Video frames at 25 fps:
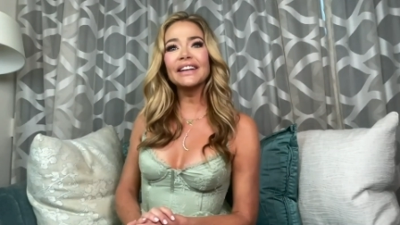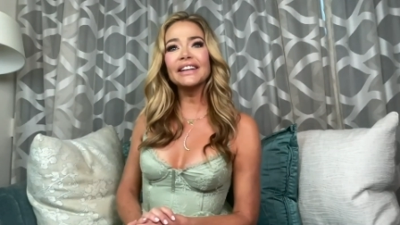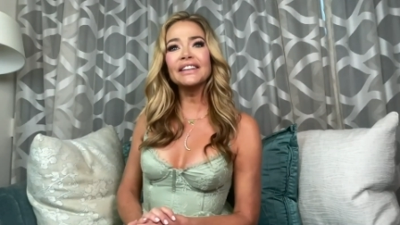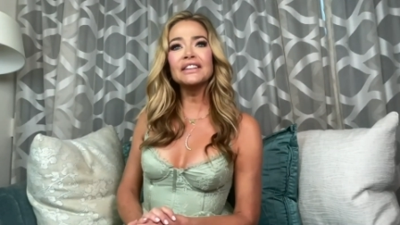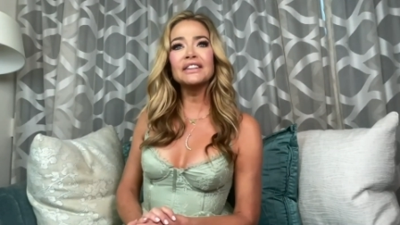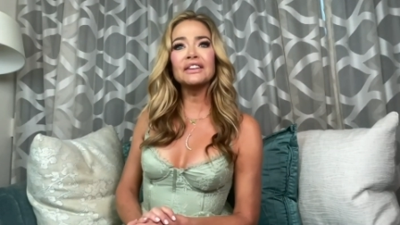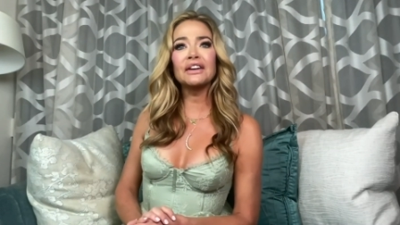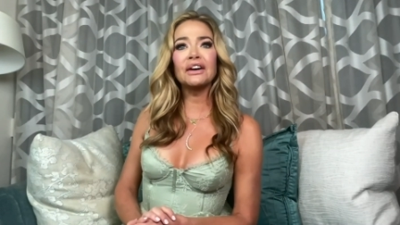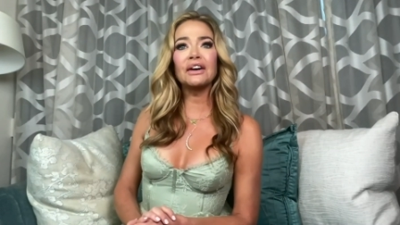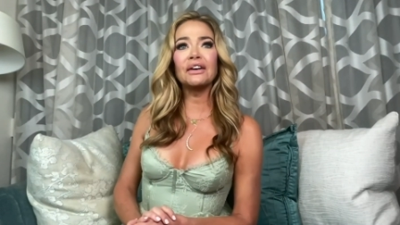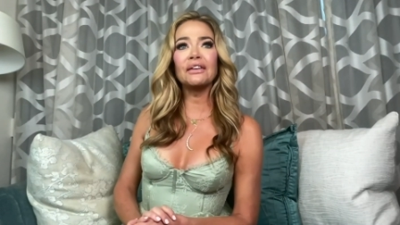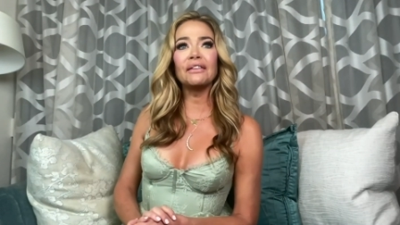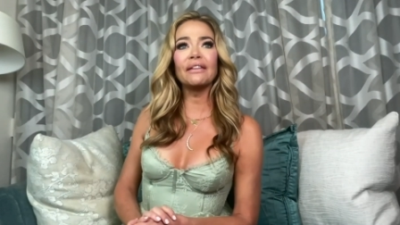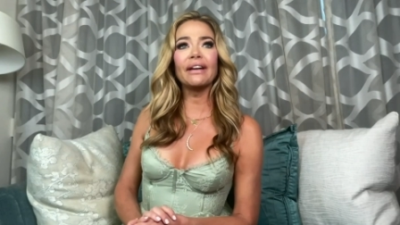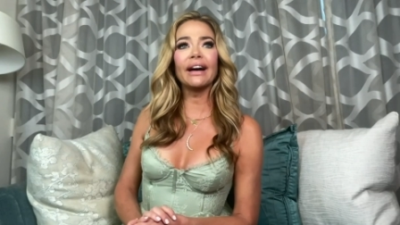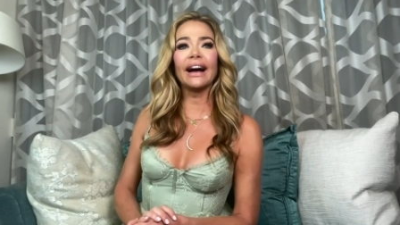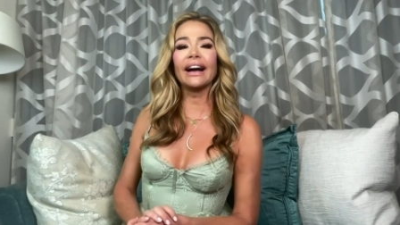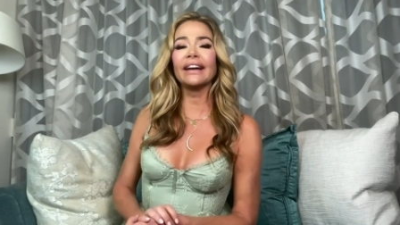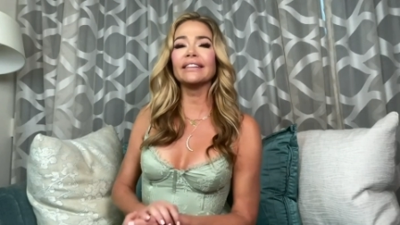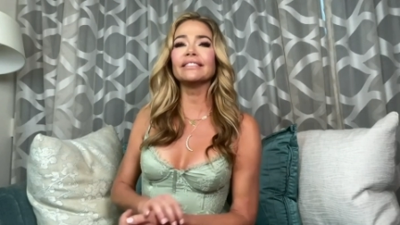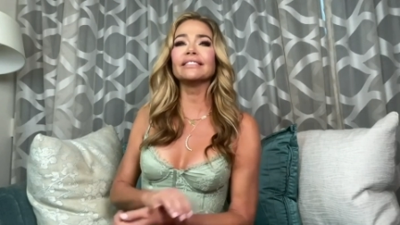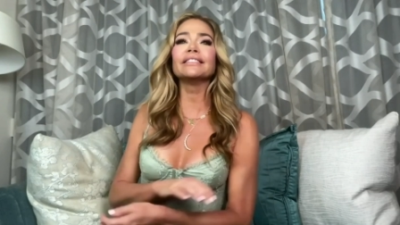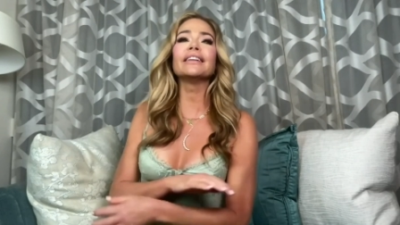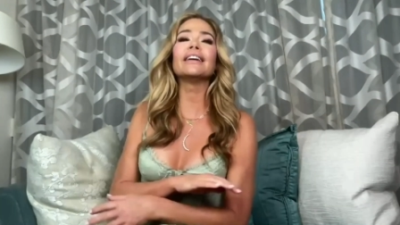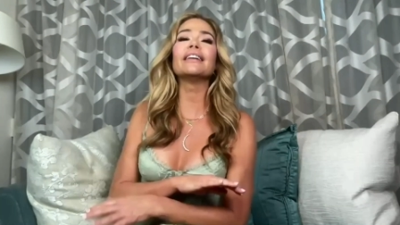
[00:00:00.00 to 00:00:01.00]
you know,
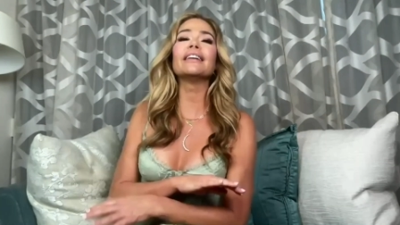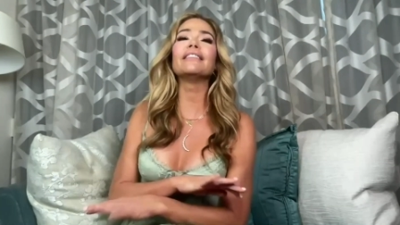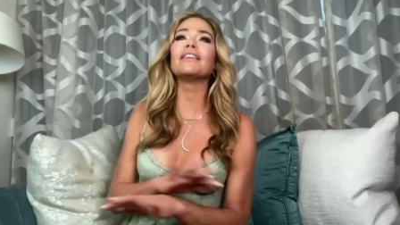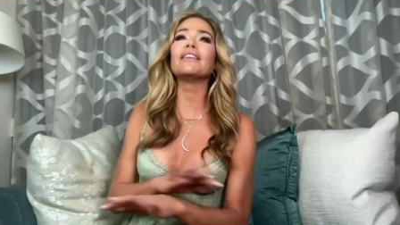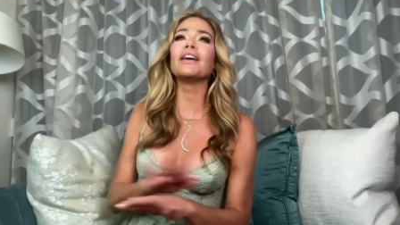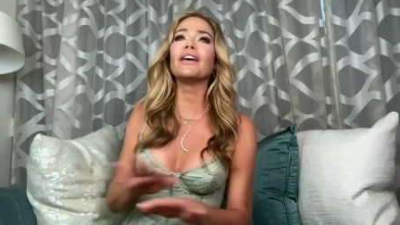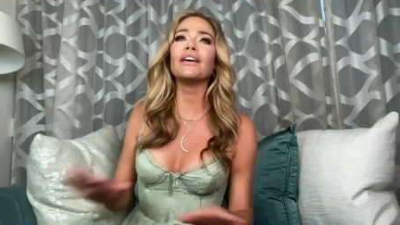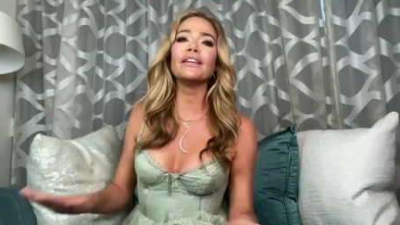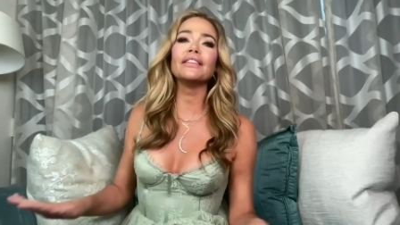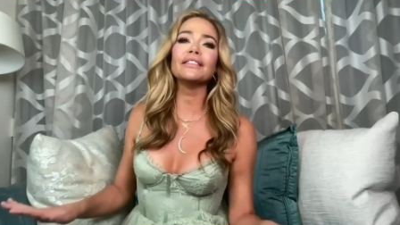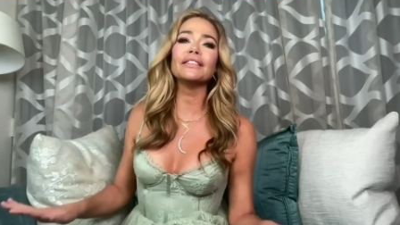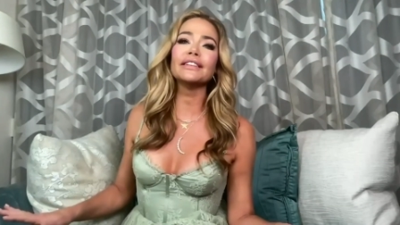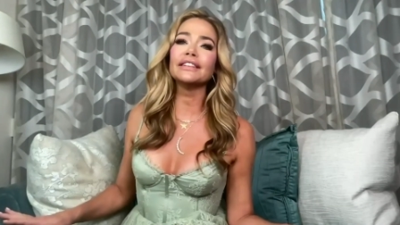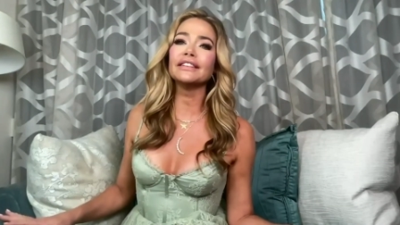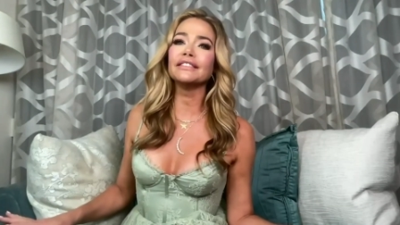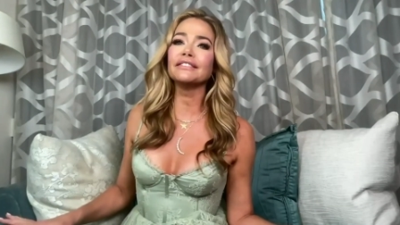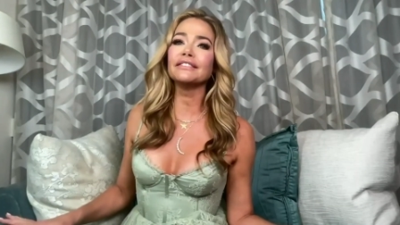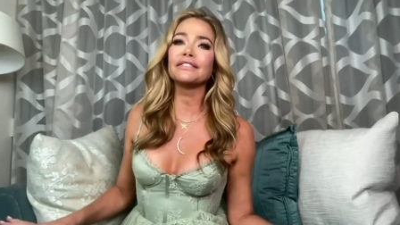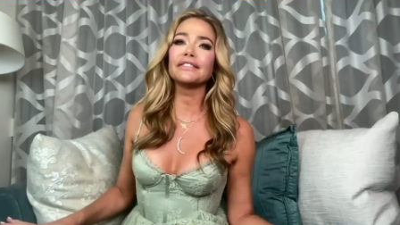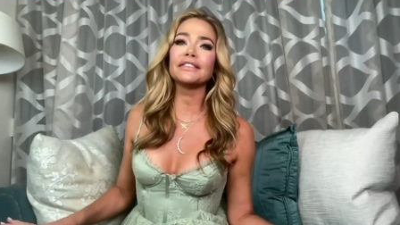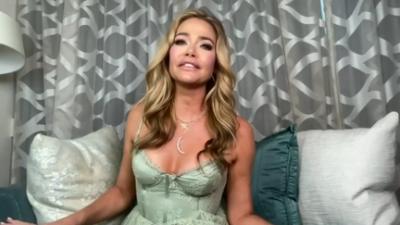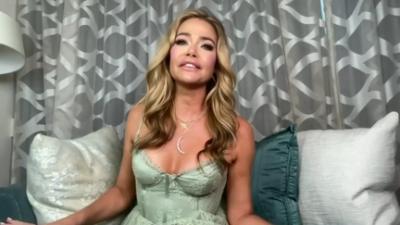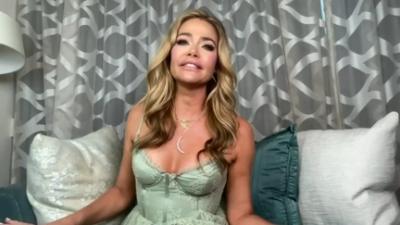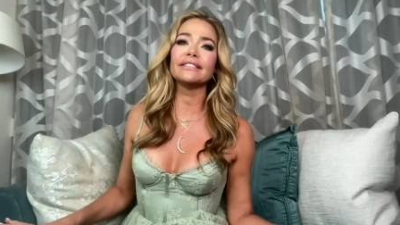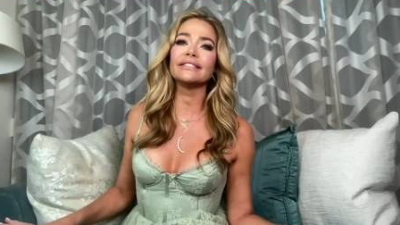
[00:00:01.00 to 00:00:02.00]
I love all of
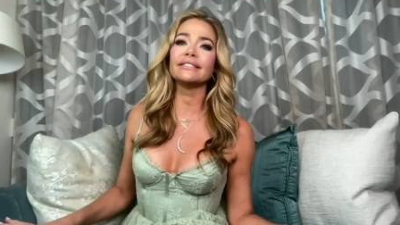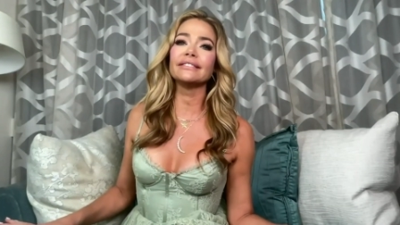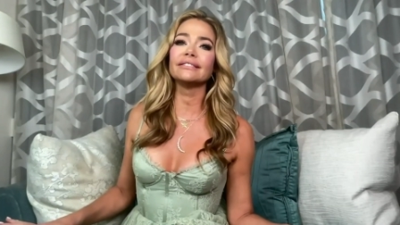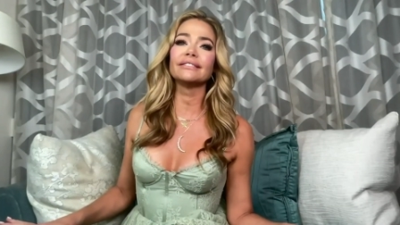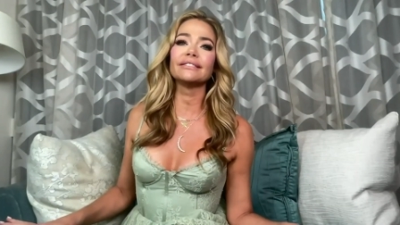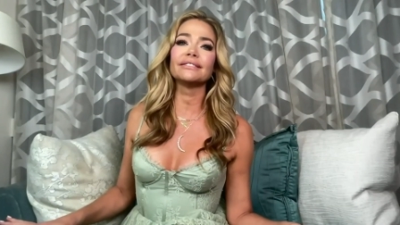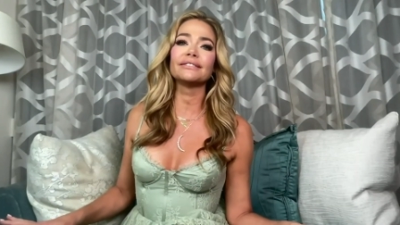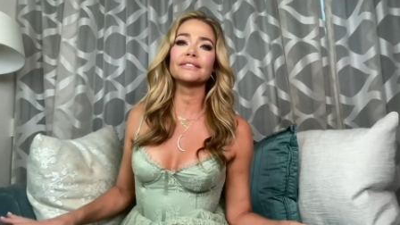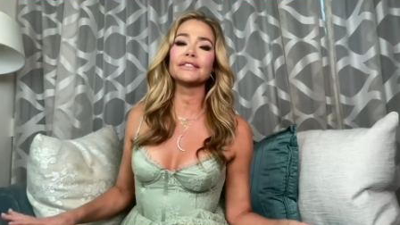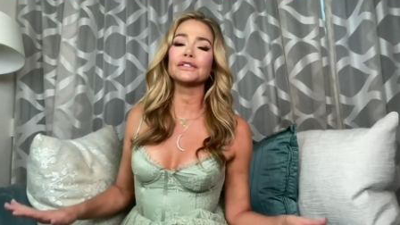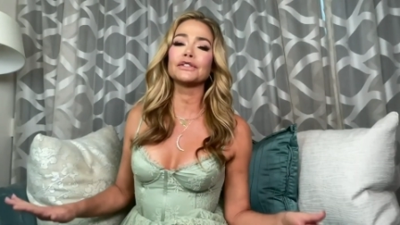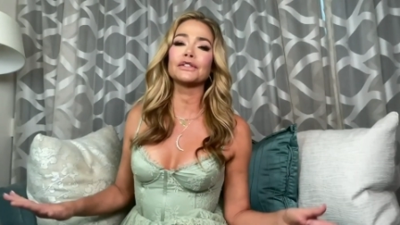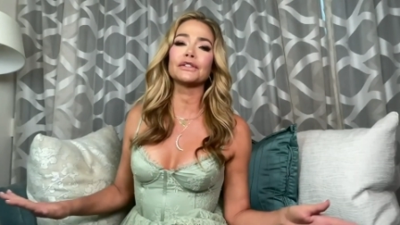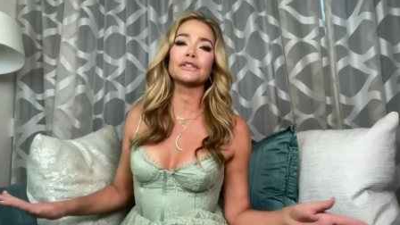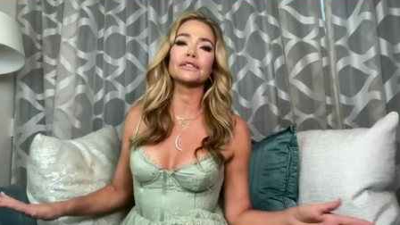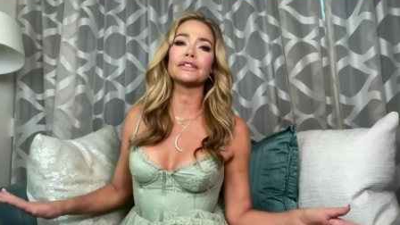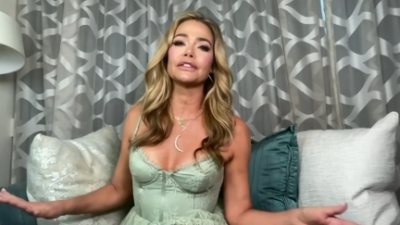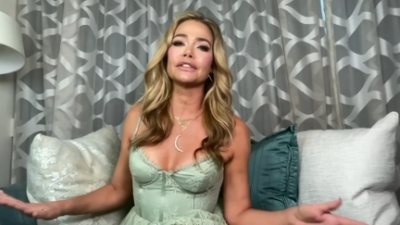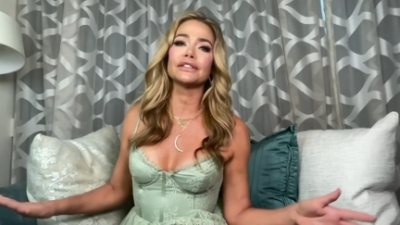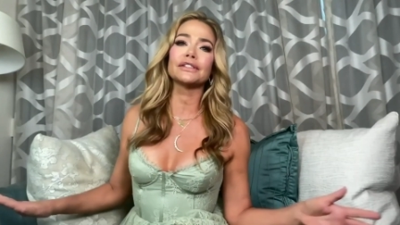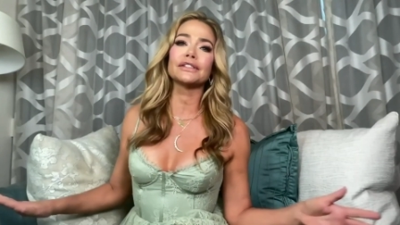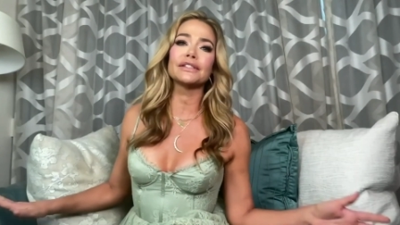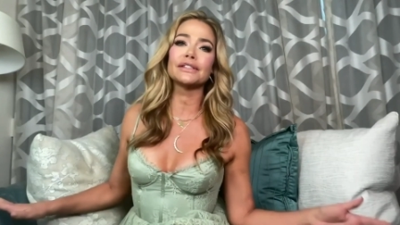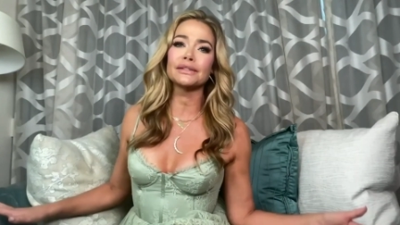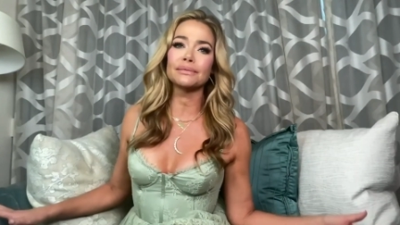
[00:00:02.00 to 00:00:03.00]
Richard
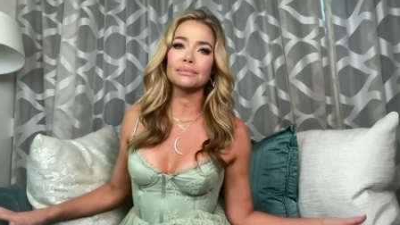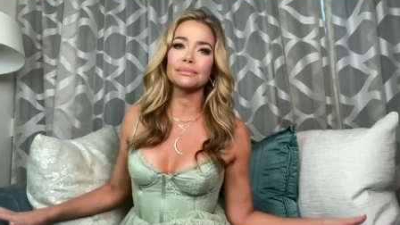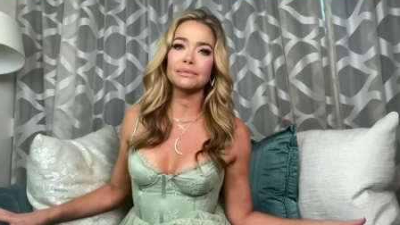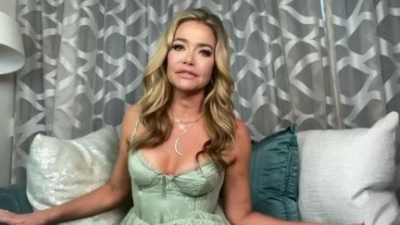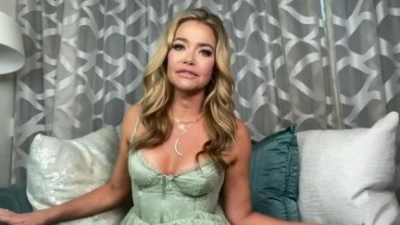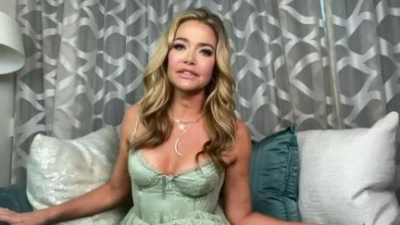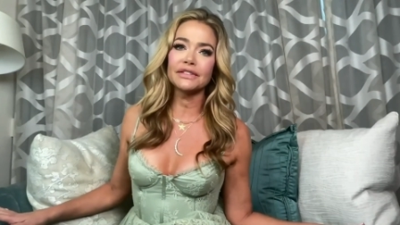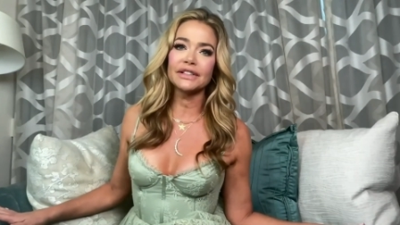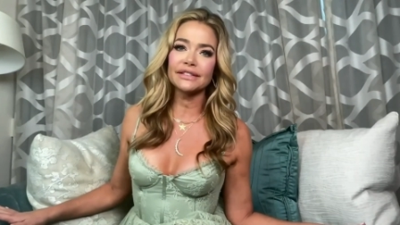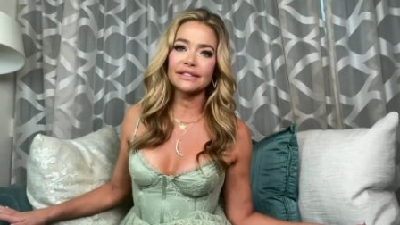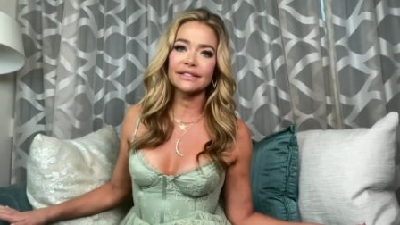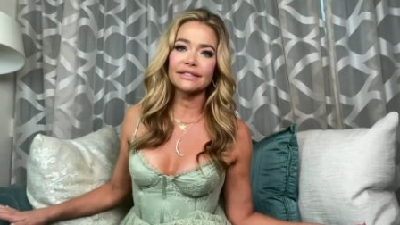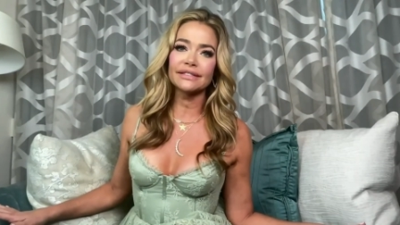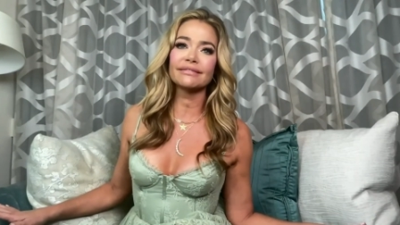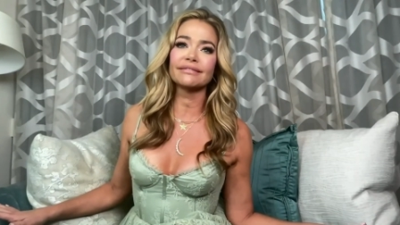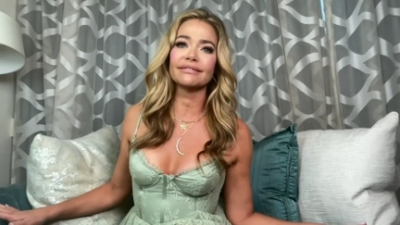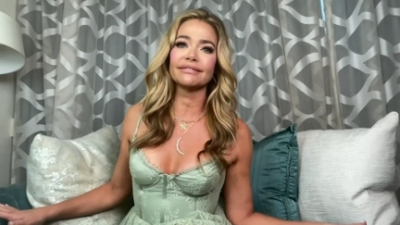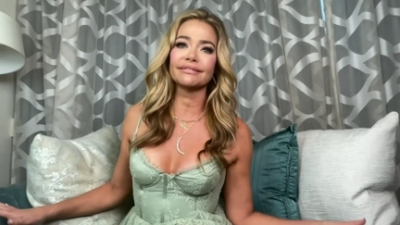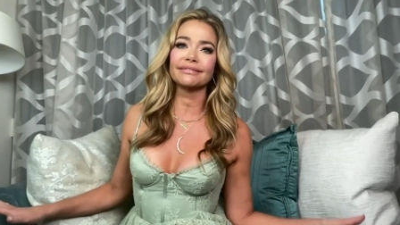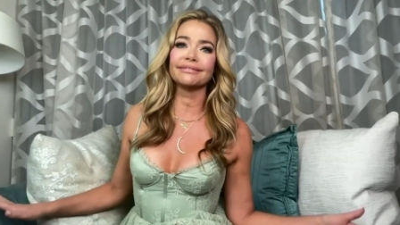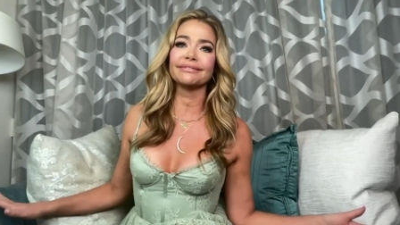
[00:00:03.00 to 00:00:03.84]
Curtis's movies,